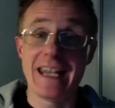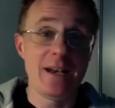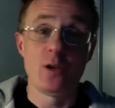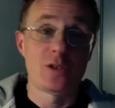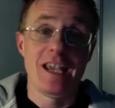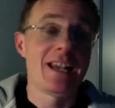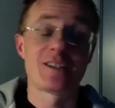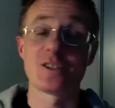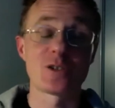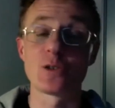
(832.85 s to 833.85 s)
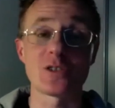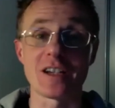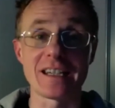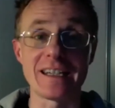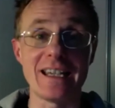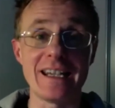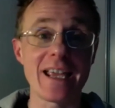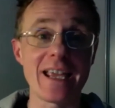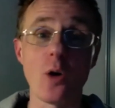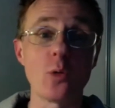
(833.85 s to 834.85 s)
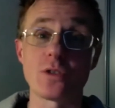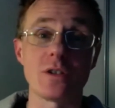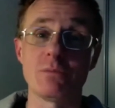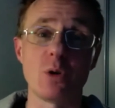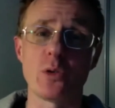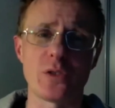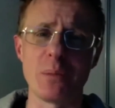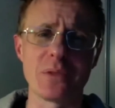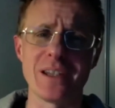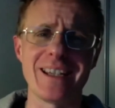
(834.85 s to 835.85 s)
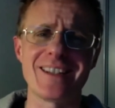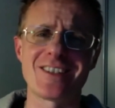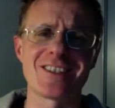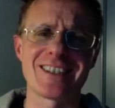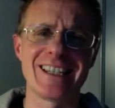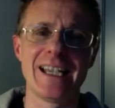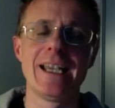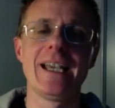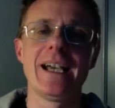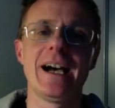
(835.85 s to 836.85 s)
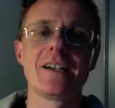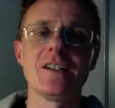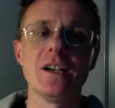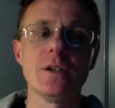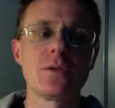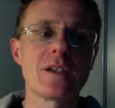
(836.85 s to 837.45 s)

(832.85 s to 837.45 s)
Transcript: It just looks like an egg holder or something. It's just, I don't know.